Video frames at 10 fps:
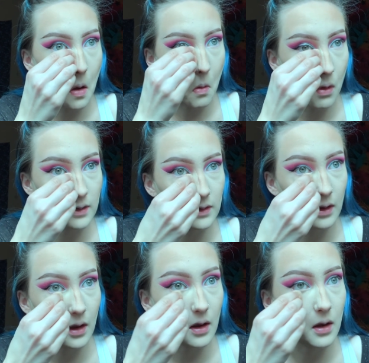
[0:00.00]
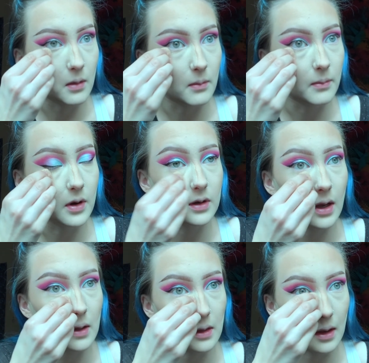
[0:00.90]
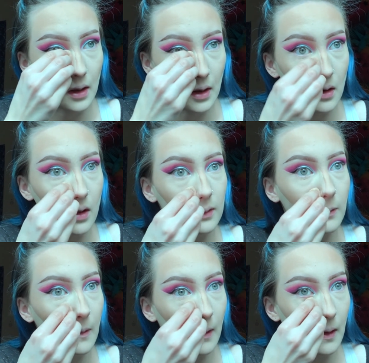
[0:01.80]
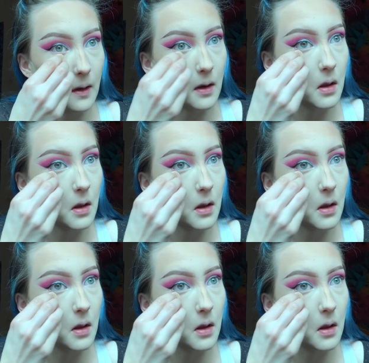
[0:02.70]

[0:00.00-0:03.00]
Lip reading: once again pretend like I contoured.